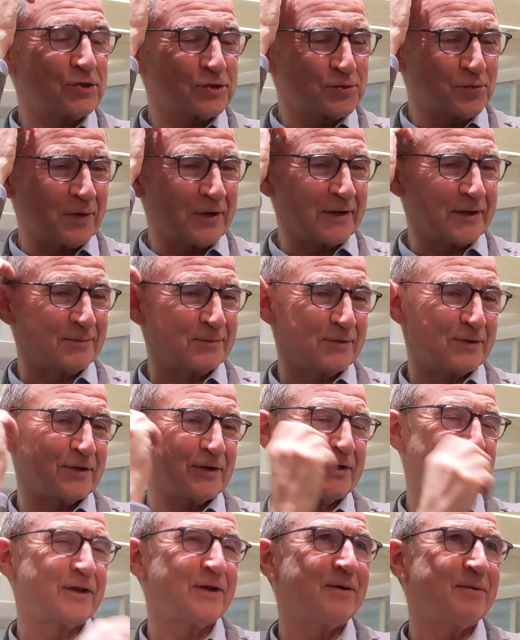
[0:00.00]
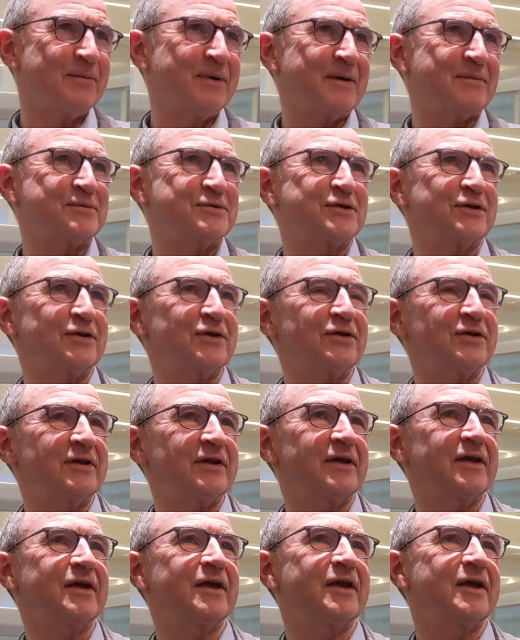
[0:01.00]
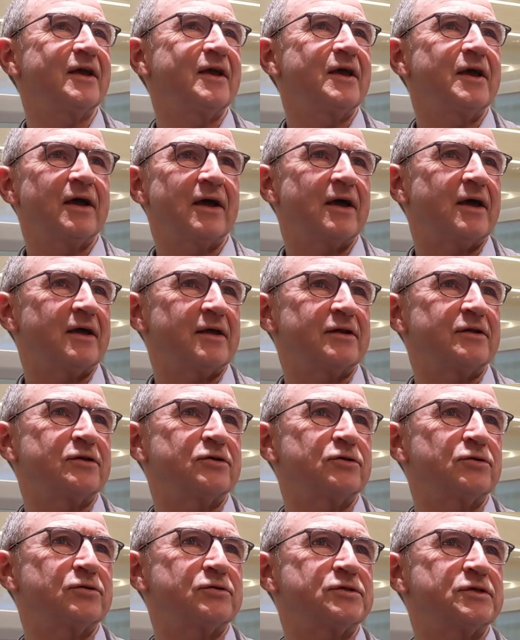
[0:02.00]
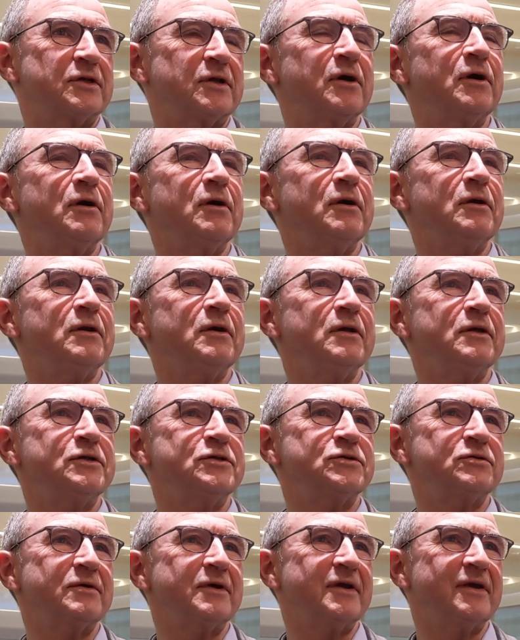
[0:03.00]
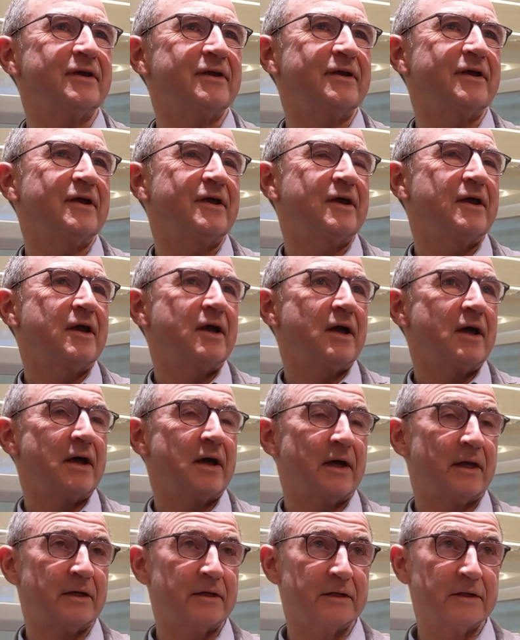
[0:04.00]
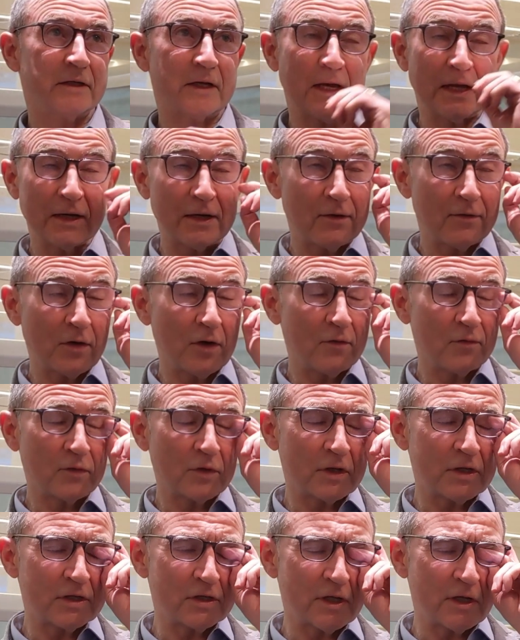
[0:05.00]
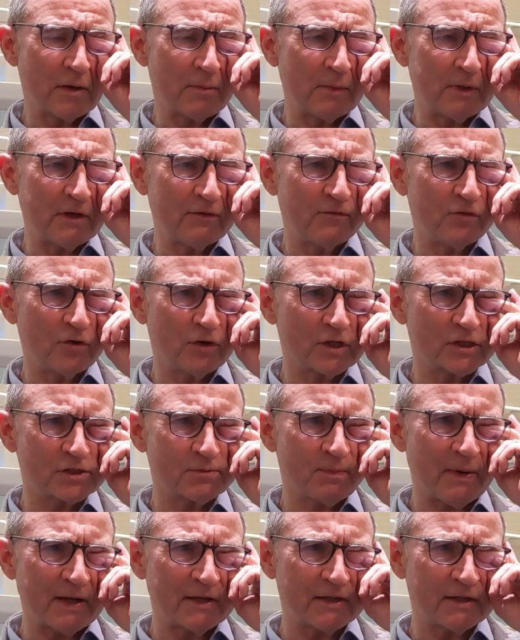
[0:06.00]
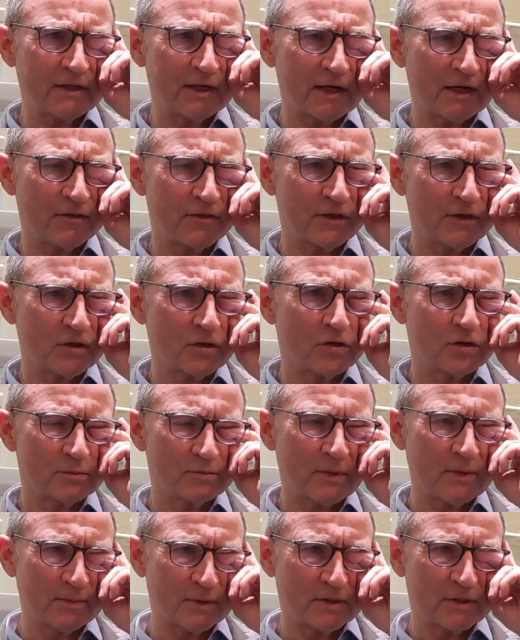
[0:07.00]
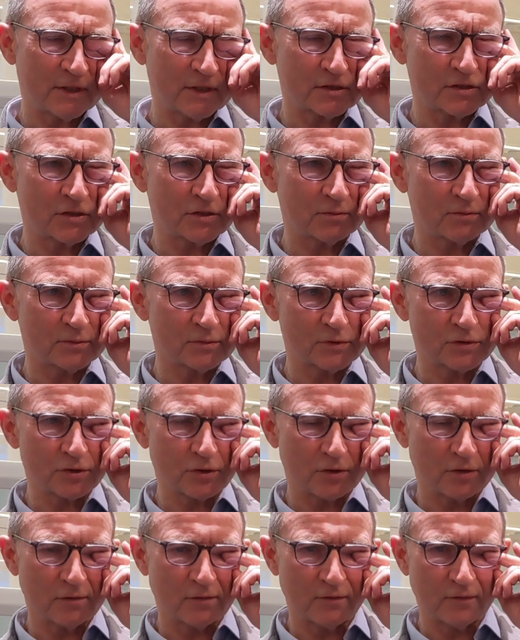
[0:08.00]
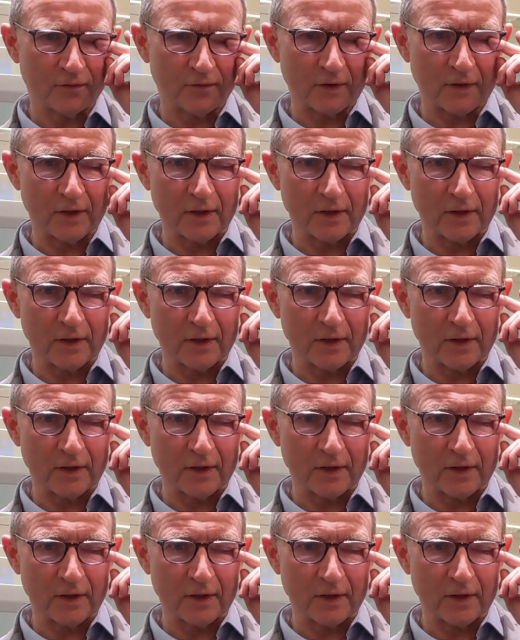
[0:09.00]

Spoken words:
Just welcome to the club, absolutely. And Joe said, "Oh no, that's right." And I mean, if you're expecting it, I think you can maybe take some sort of